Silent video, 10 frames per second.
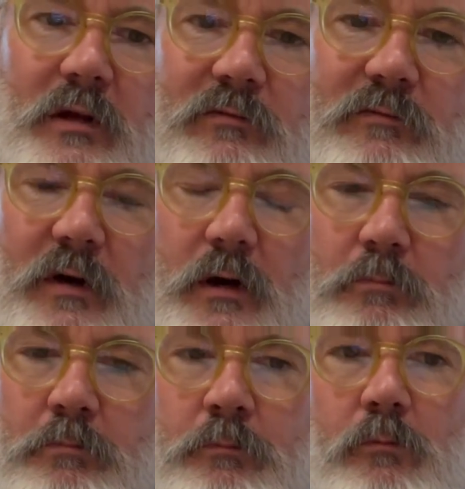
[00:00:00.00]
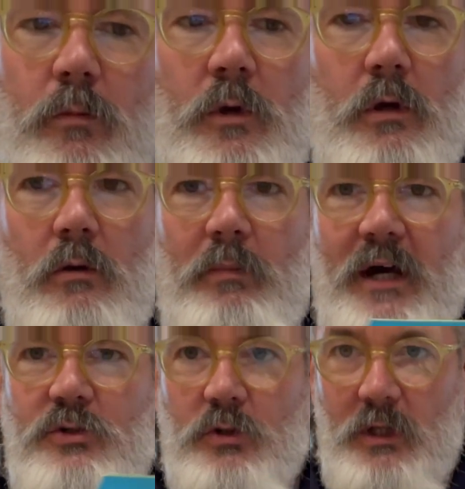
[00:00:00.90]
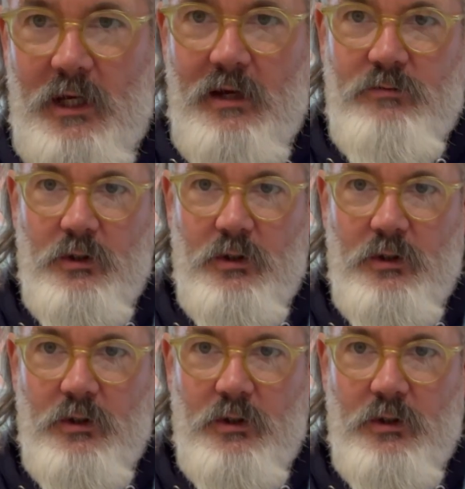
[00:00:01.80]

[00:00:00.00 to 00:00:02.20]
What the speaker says: of petrol like I've done